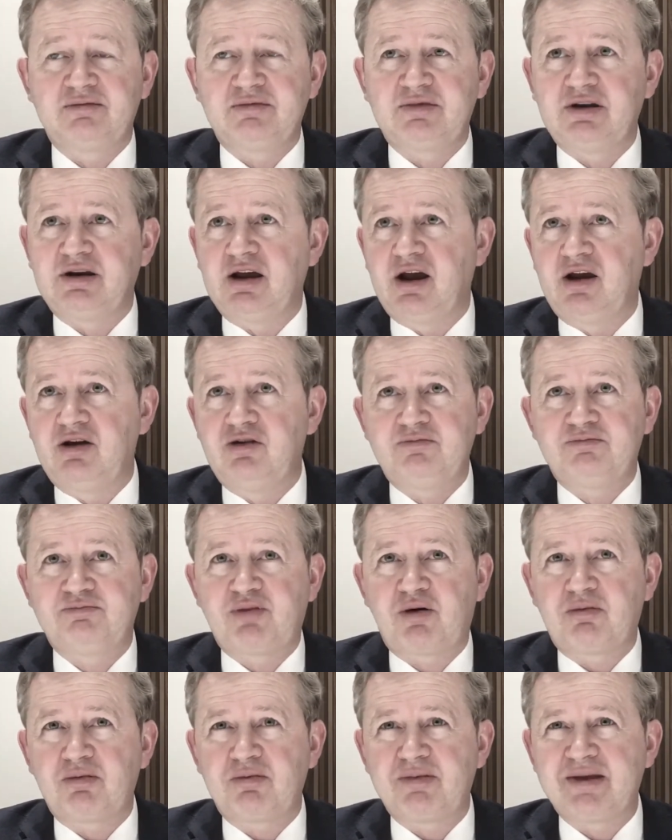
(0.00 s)
you know,
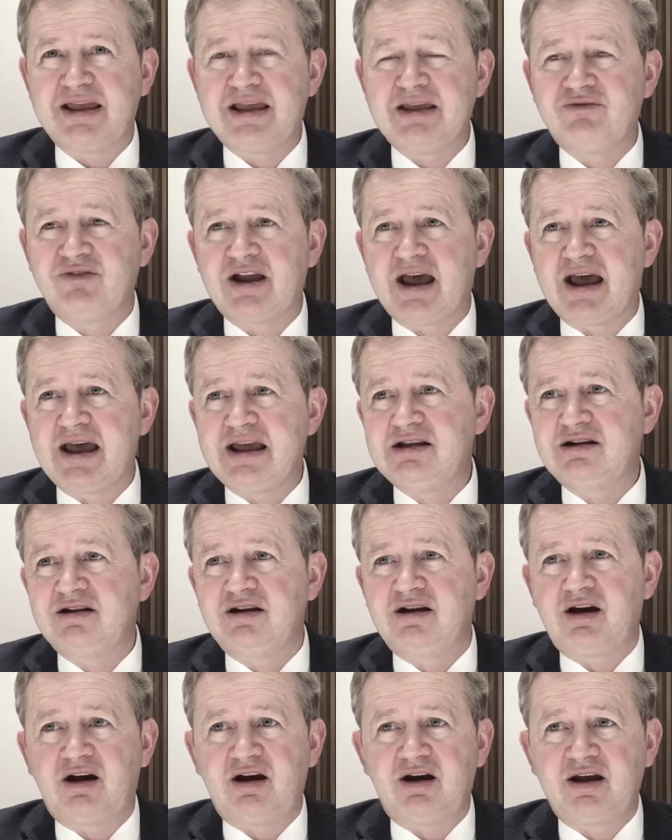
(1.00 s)
probably even
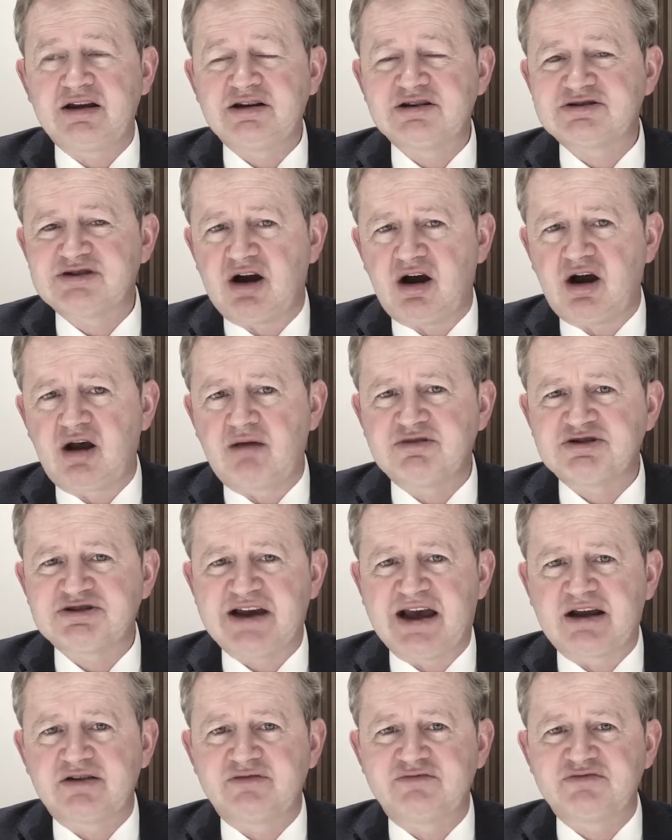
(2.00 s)
8-9 times
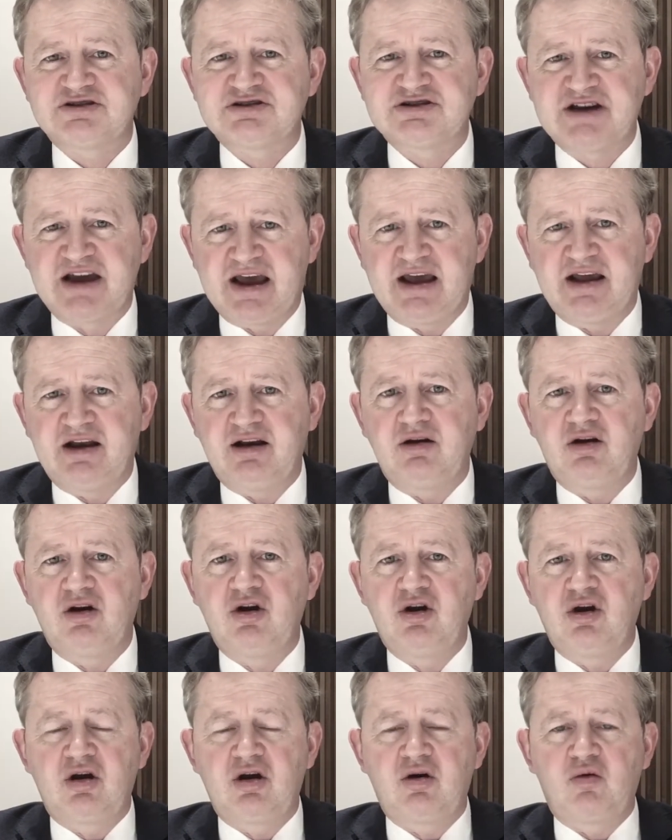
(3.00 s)
out of 10,
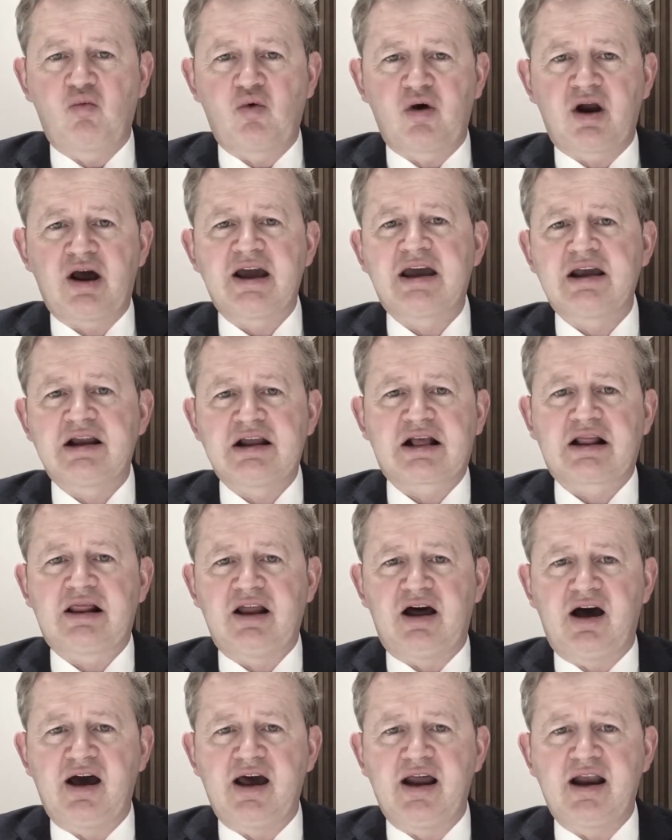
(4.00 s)
when I get a
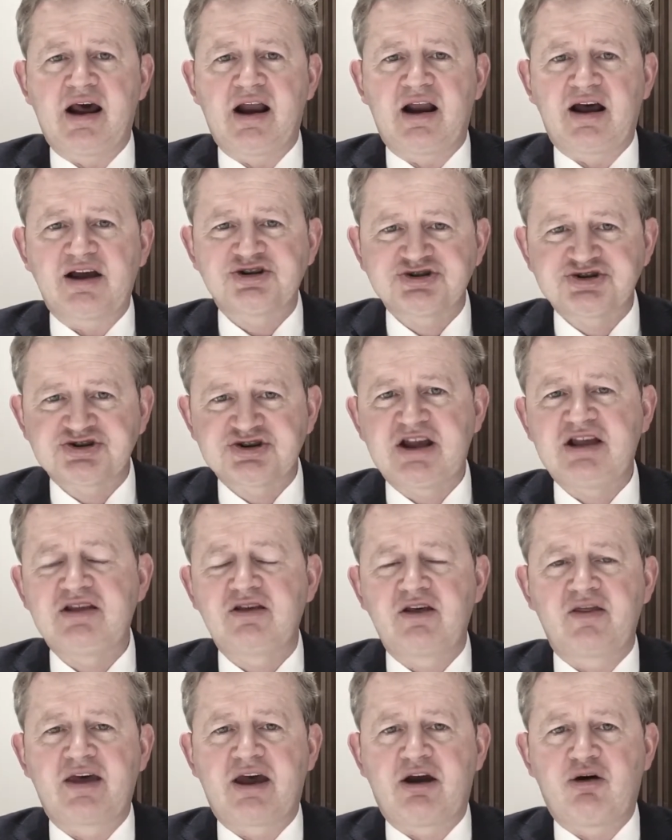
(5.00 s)
client and I see
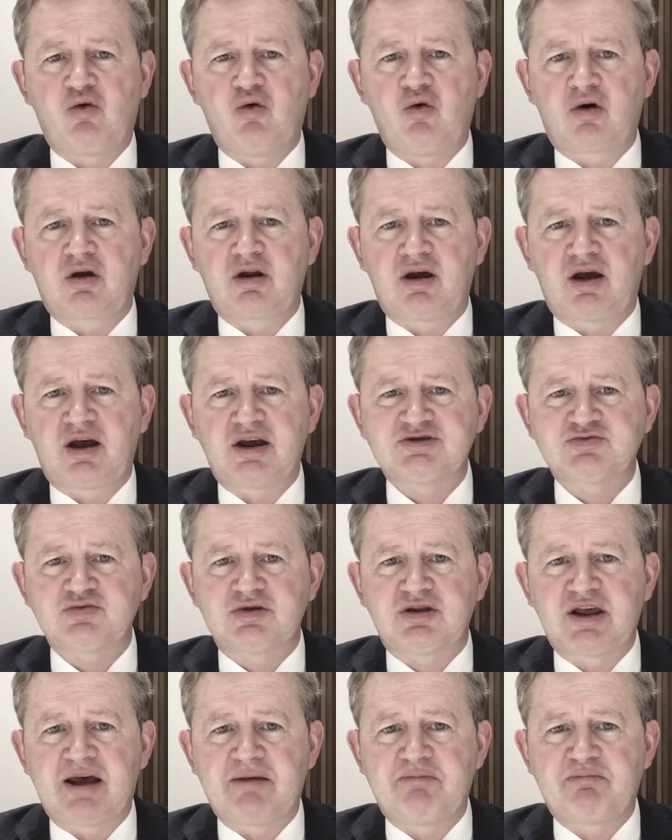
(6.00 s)
that they're organised
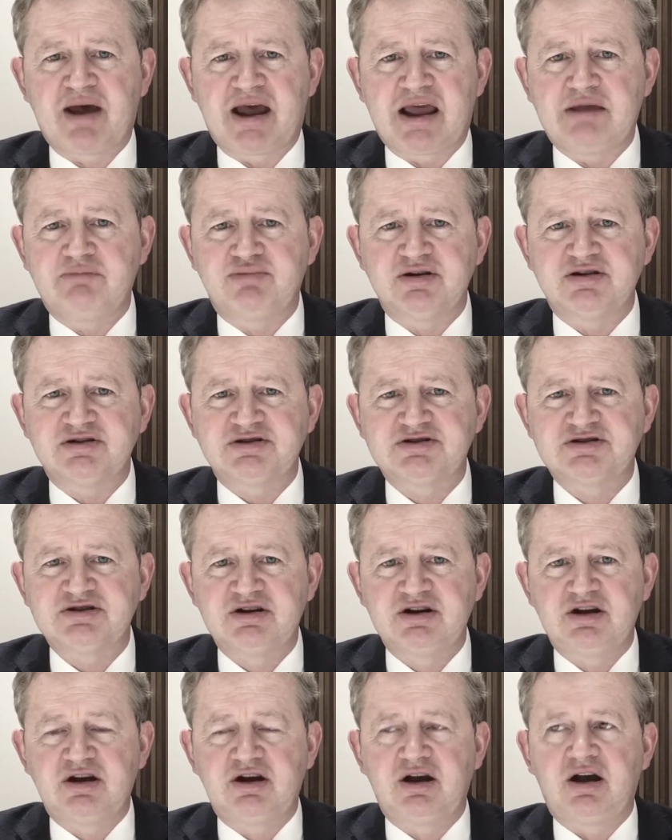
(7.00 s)
with their papers,
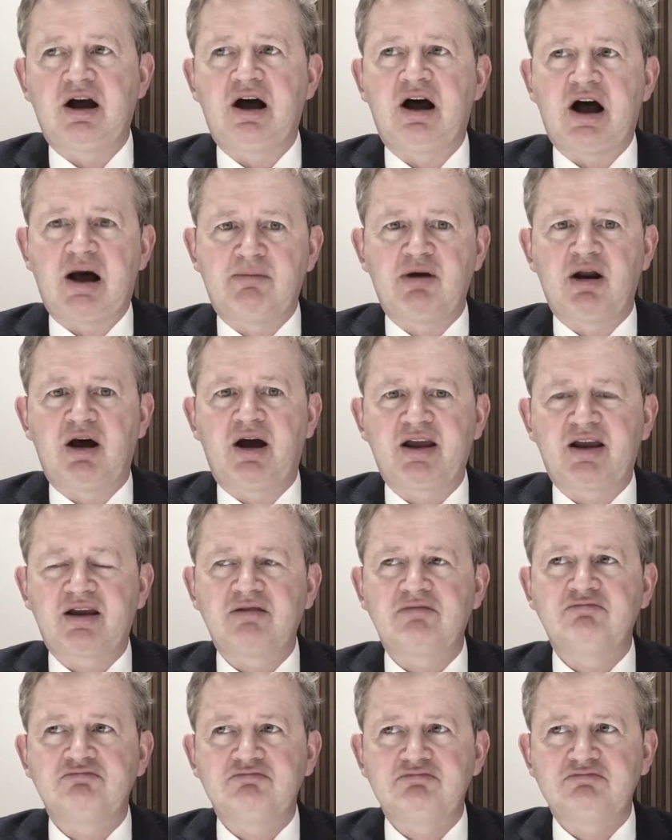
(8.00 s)
I'm like,
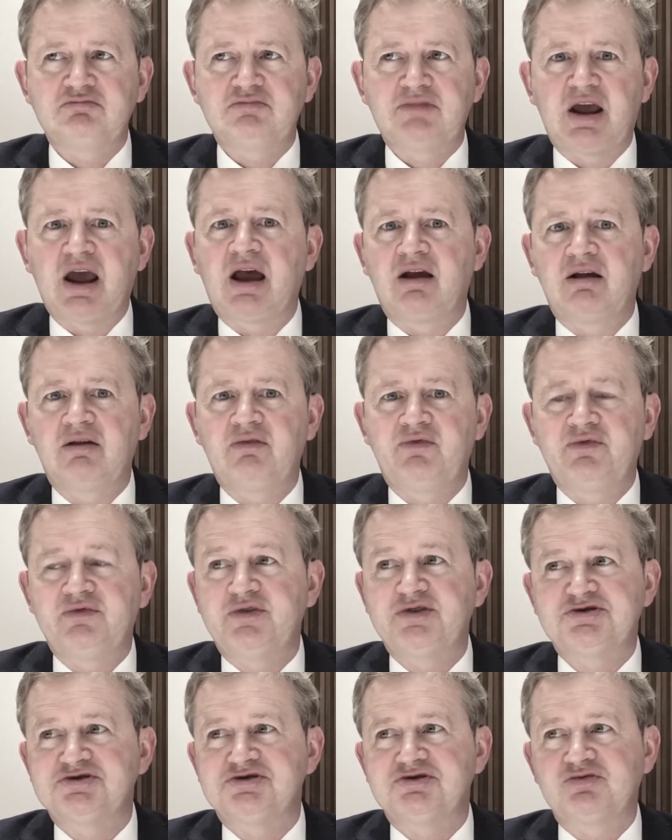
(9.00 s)
yeah,
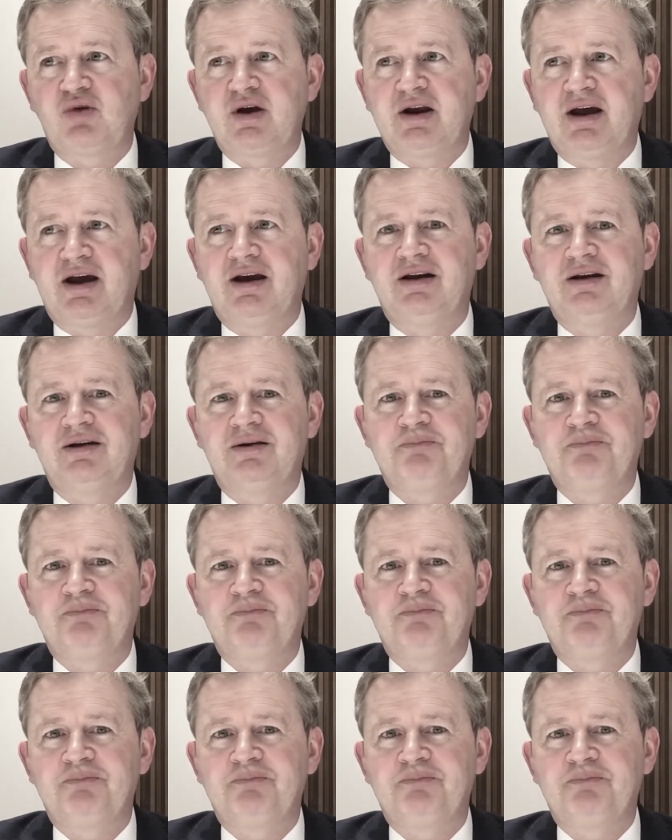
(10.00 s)
this is a winner.